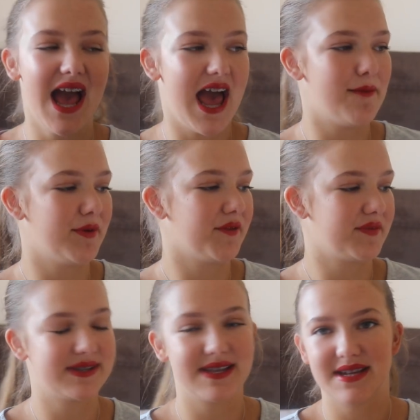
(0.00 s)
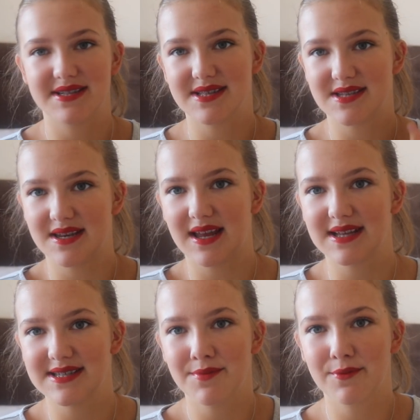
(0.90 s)
And obviously this isn't an
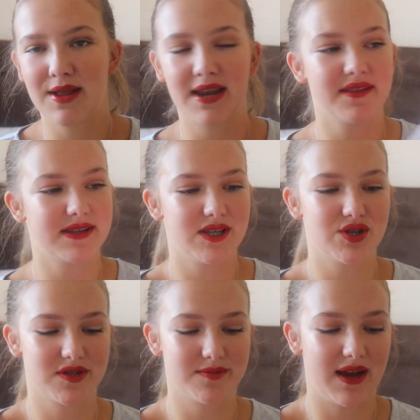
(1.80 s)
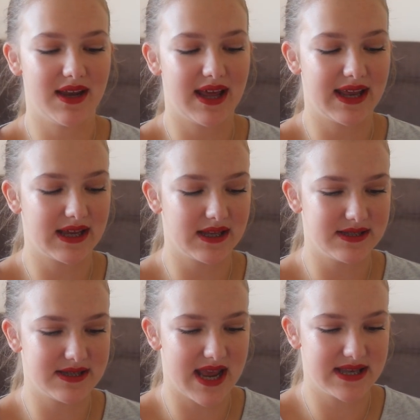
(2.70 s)
academic planner, this is just my like
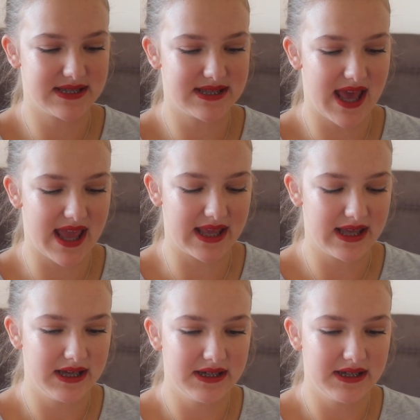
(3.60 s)
day-to-day